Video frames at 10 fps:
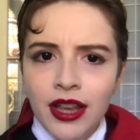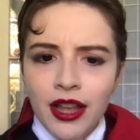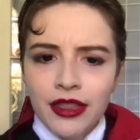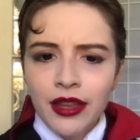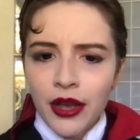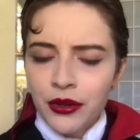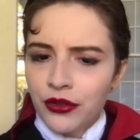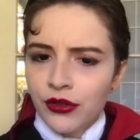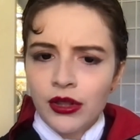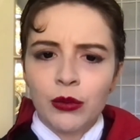The other
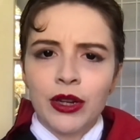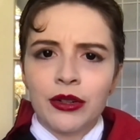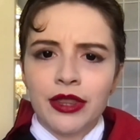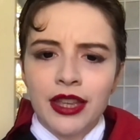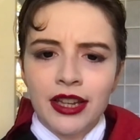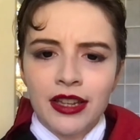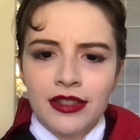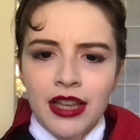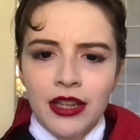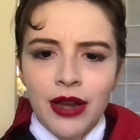truly weird thing is
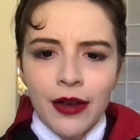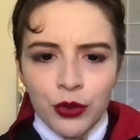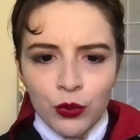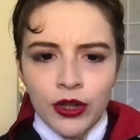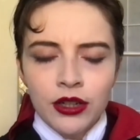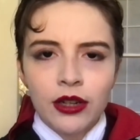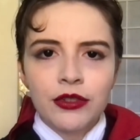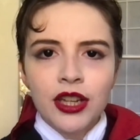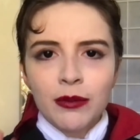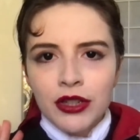that you have to wonder if
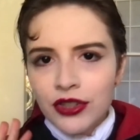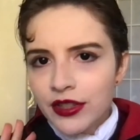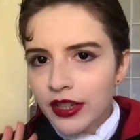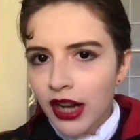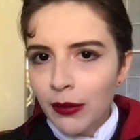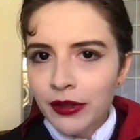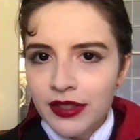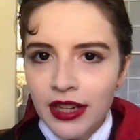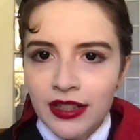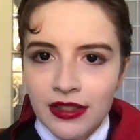she had been just a couple
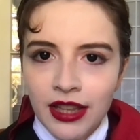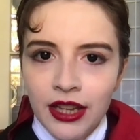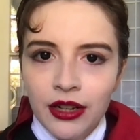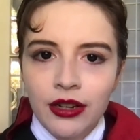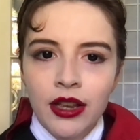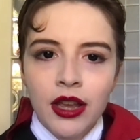seconds later